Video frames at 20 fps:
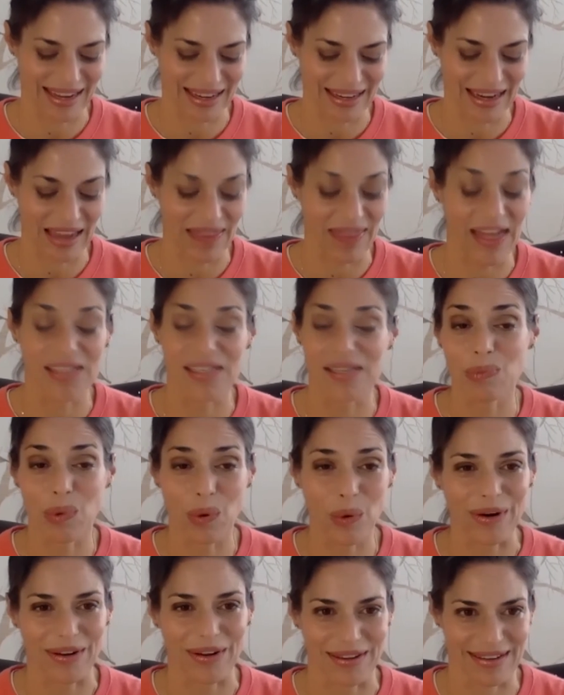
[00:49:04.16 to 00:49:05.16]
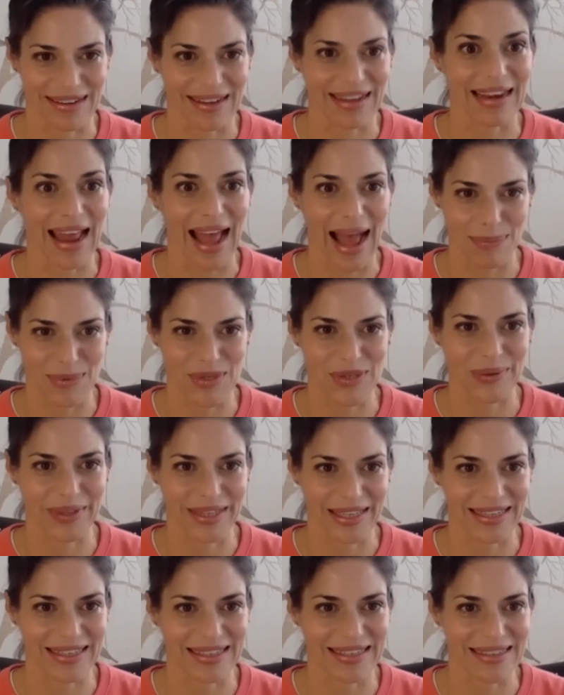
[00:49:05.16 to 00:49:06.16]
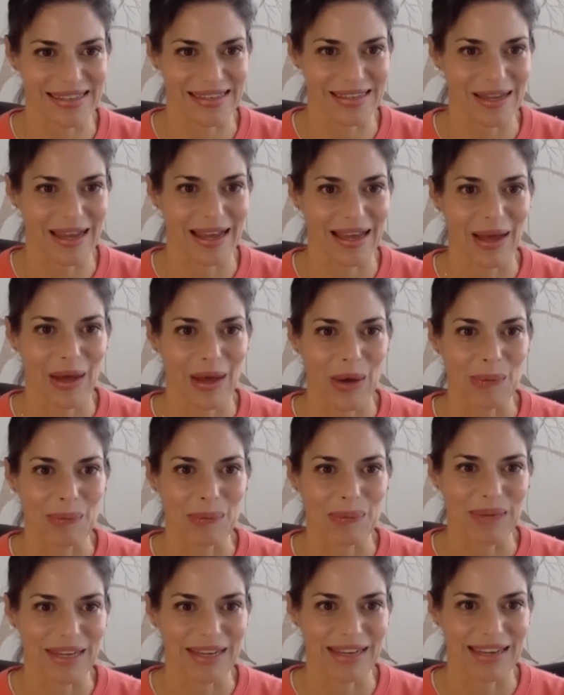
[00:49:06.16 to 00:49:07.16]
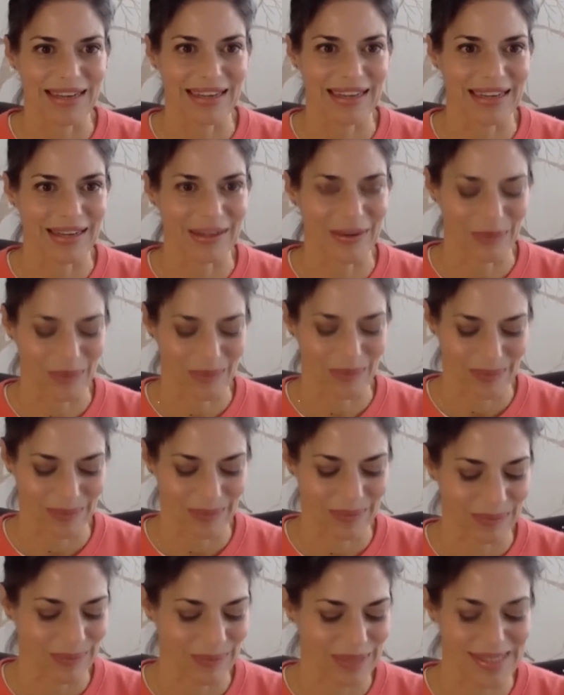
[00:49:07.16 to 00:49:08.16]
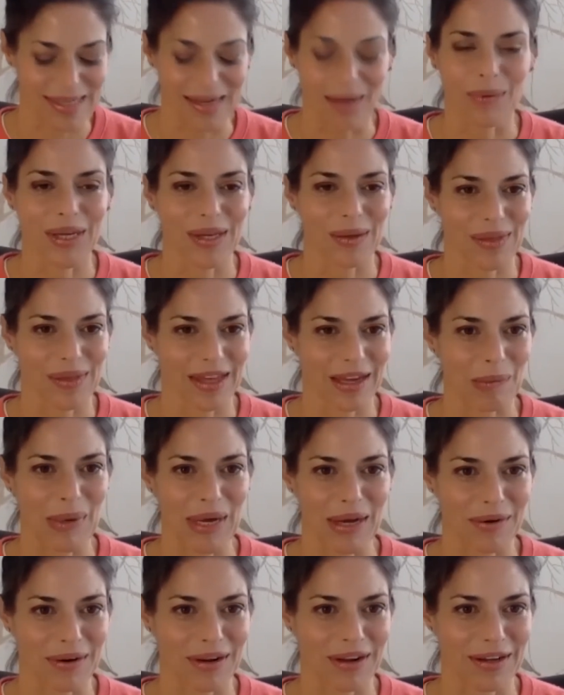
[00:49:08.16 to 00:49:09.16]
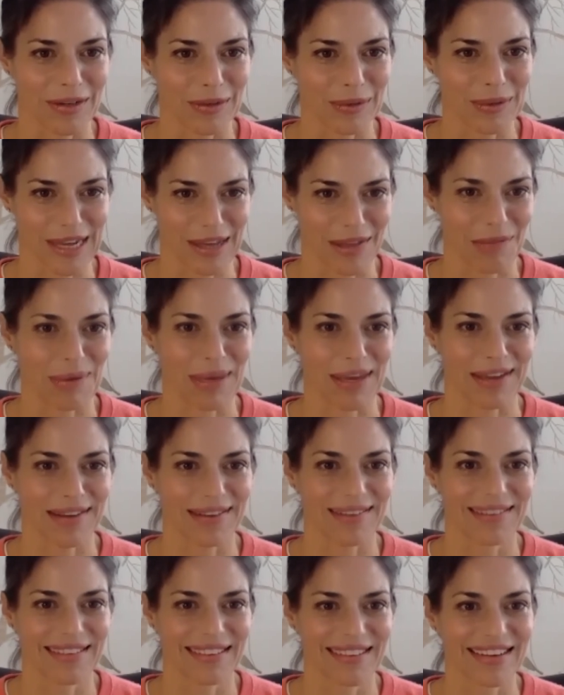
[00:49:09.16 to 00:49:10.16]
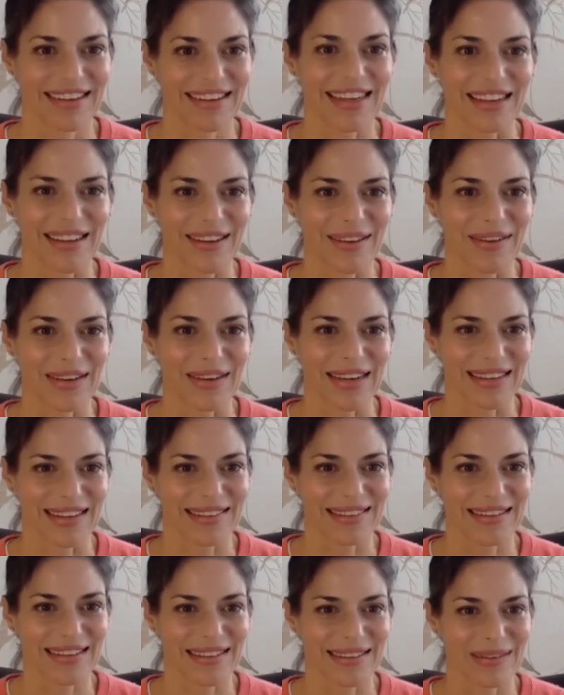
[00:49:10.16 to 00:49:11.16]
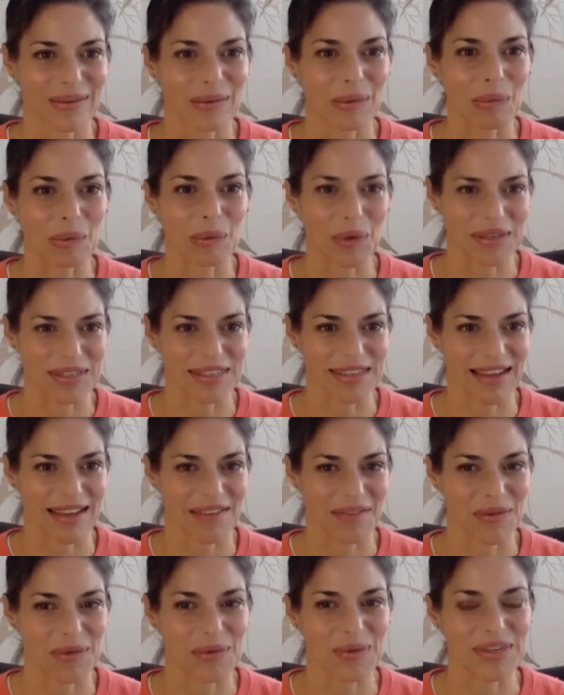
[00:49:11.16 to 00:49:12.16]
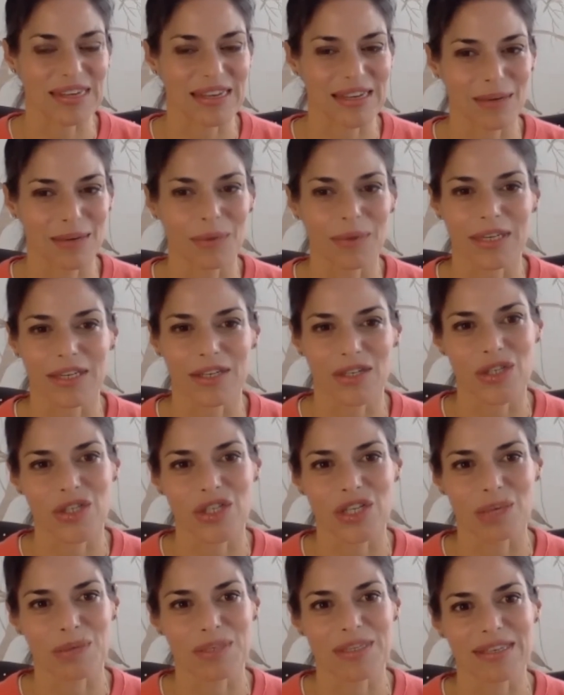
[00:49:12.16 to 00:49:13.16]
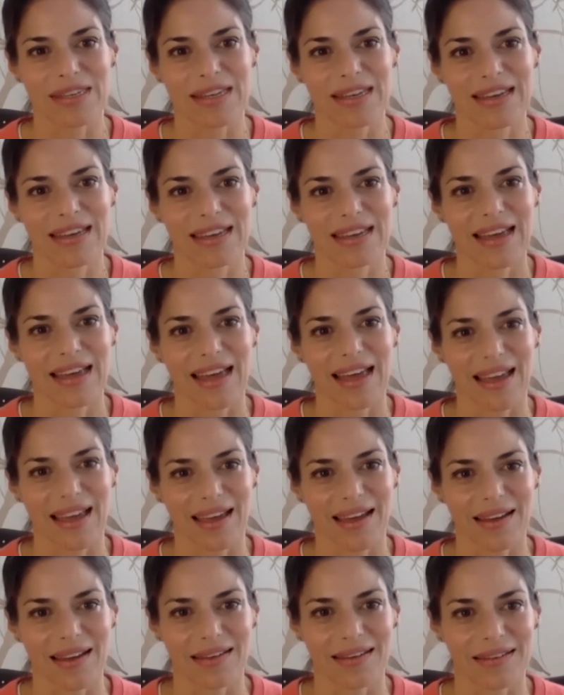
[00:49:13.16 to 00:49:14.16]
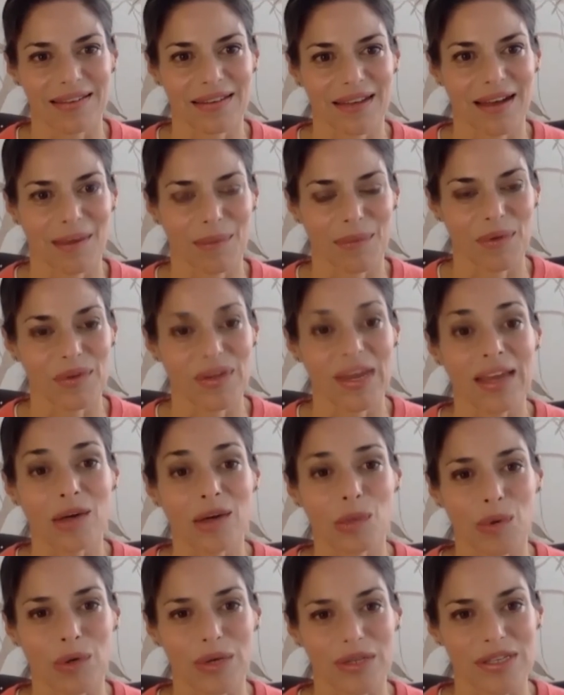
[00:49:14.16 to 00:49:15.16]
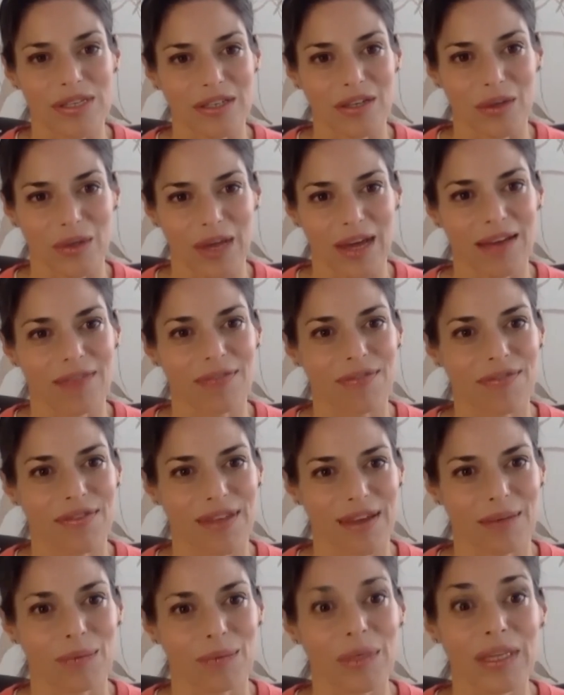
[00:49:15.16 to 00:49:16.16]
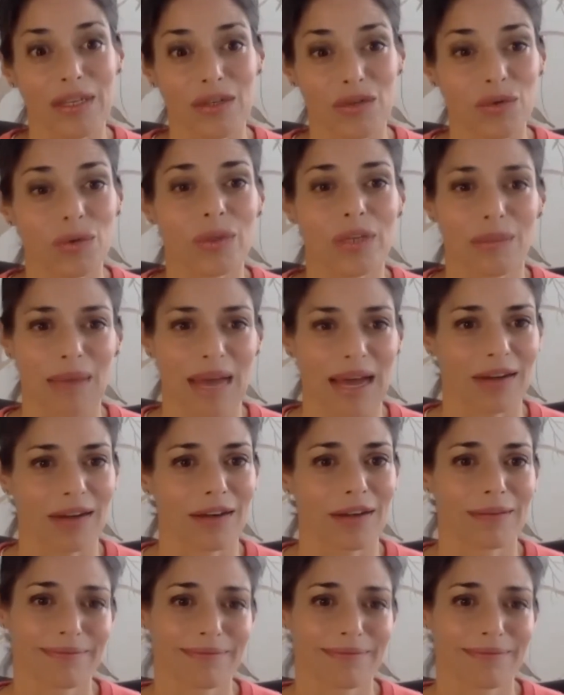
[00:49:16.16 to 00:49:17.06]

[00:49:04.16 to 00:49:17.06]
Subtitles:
And that's important. It absolutely is. But, it's not what you think about on your deathbed, and it's so important to have those key relationships and those anchor points in your life that really, truly matter.